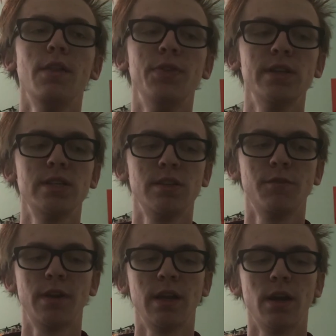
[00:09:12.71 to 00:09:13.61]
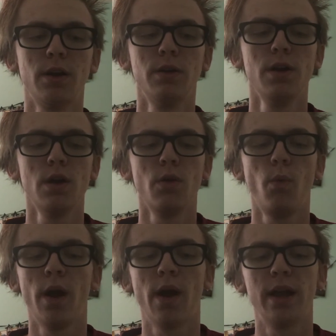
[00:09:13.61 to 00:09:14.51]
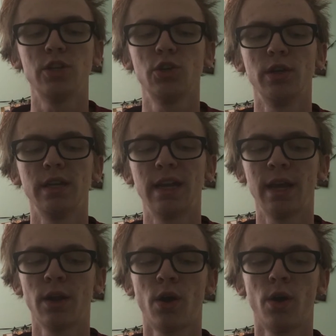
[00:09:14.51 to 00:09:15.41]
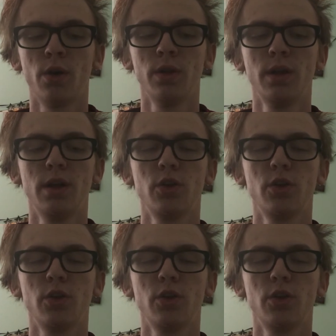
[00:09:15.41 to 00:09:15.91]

this is a video where I shouldn't get all